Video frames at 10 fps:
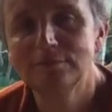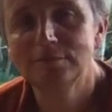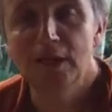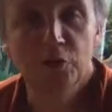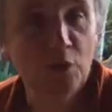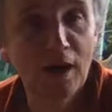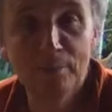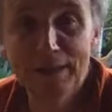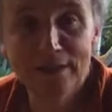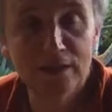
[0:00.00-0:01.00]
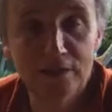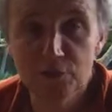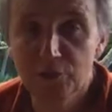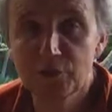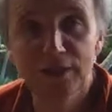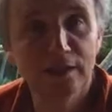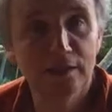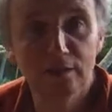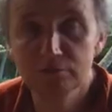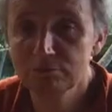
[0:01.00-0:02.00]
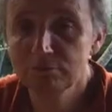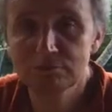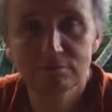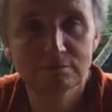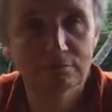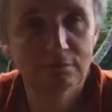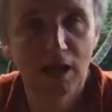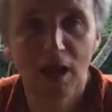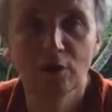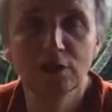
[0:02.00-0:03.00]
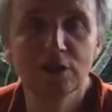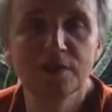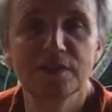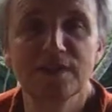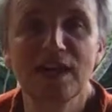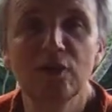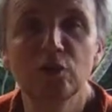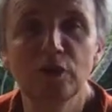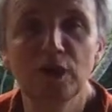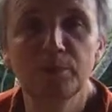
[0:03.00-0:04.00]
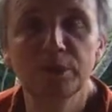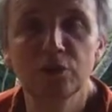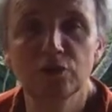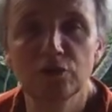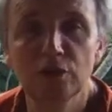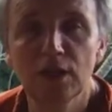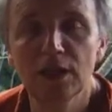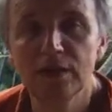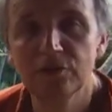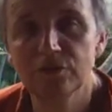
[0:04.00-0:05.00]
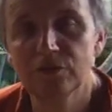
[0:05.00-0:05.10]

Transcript: Are you humming? Are you singing? How does sound come into your life?